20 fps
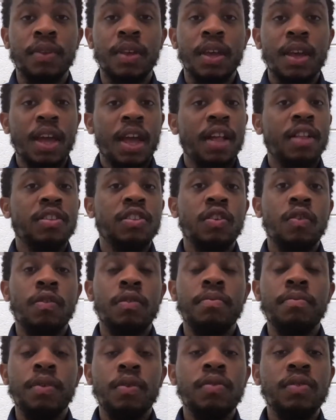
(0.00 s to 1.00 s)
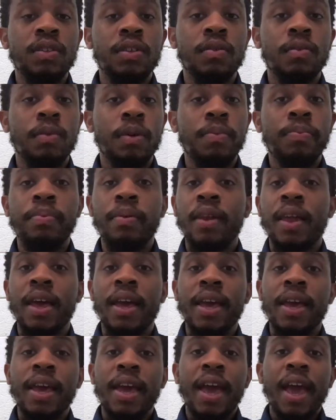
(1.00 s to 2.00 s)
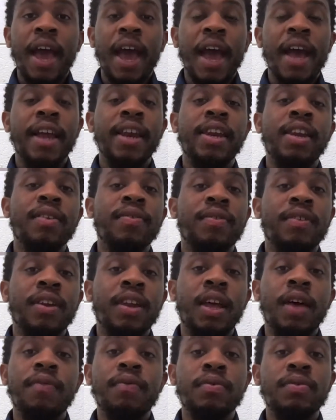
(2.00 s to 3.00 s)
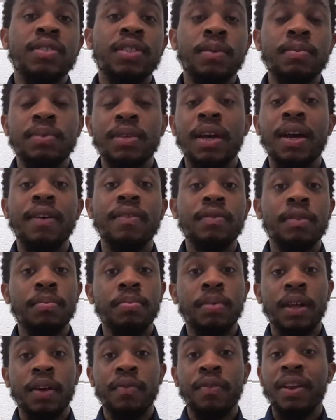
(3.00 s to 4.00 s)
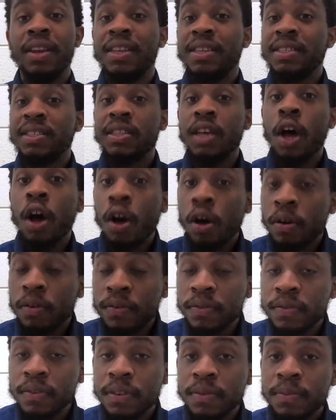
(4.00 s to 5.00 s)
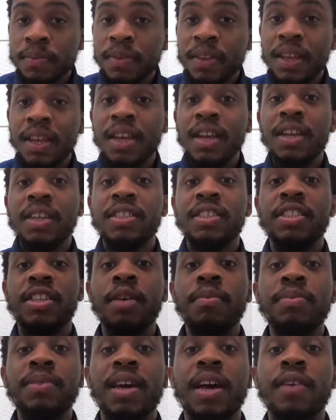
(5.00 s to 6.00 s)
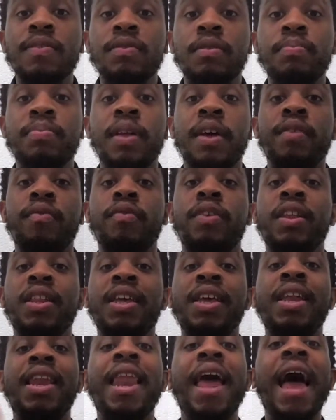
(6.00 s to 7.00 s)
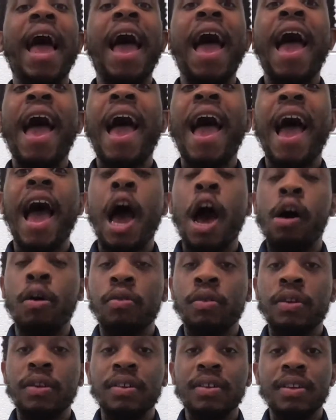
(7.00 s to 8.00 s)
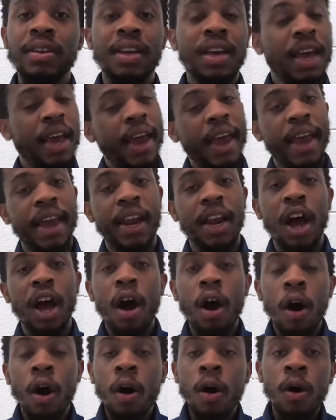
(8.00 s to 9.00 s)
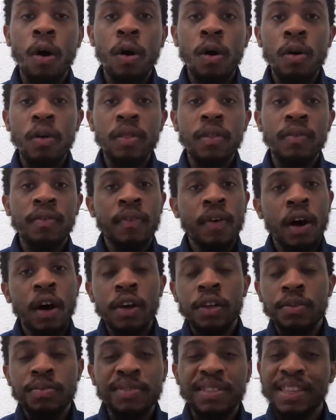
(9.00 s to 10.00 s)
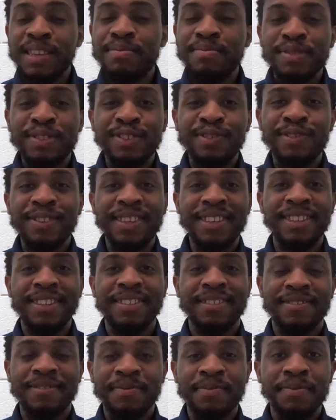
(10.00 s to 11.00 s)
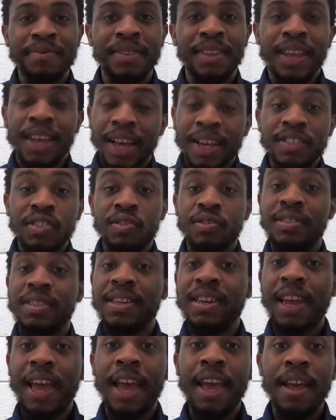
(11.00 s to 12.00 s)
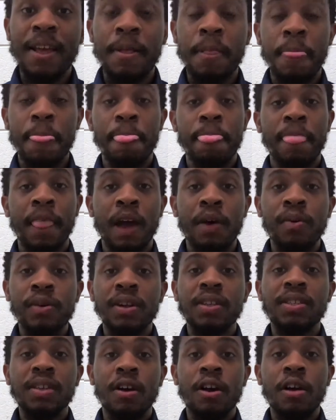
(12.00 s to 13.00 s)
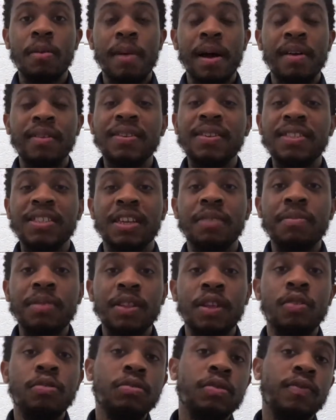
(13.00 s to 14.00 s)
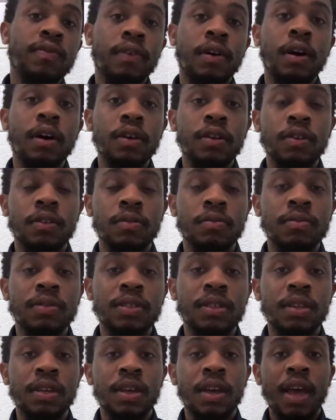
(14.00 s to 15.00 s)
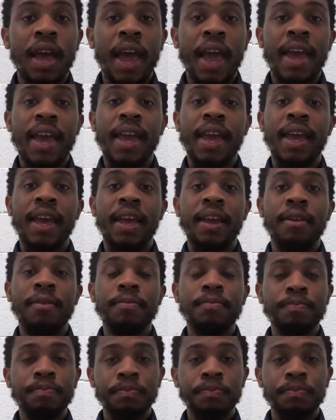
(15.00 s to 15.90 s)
And so in music, we play at different levels. Sometimes we play really soft. Sometimes we play really loud, and all the volumes in between. And so today, I want to talk about some of those volumes, and